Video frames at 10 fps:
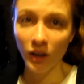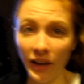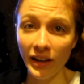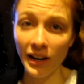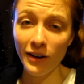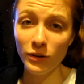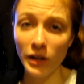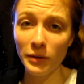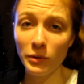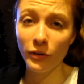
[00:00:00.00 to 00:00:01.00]
And now I
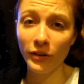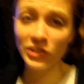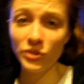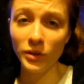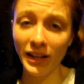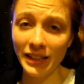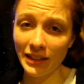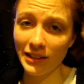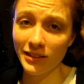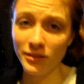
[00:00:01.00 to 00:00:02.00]
am going to edit
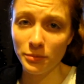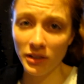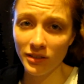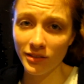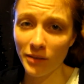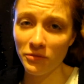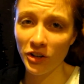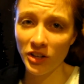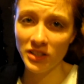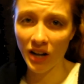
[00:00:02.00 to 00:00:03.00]
this because I'm
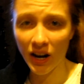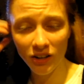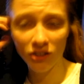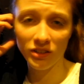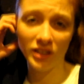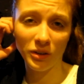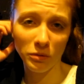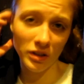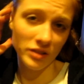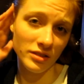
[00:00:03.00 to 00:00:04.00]
very tired and I
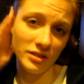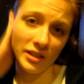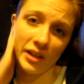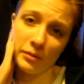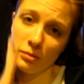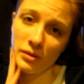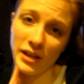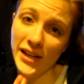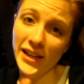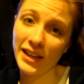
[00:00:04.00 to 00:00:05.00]
want to sleep.
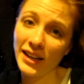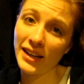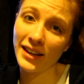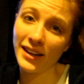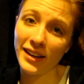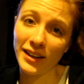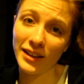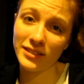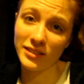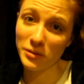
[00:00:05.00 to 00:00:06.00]
Yay!
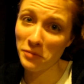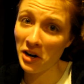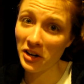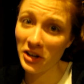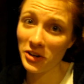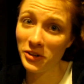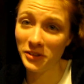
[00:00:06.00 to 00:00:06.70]
See you tomorrow!